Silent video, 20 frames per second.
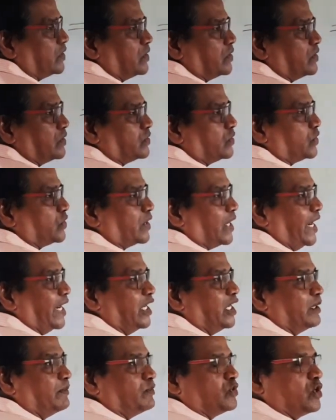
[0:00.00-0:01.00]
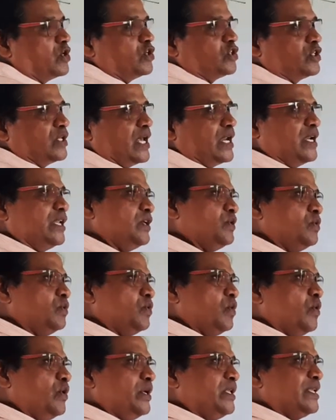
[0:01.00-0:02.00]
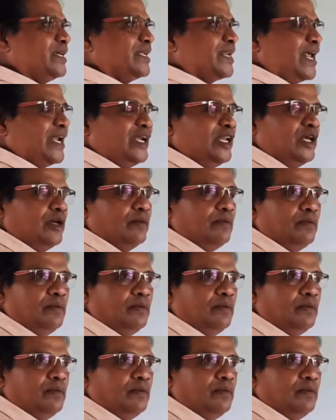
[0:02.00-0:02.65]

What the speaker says: So cranium joints are, in cranium,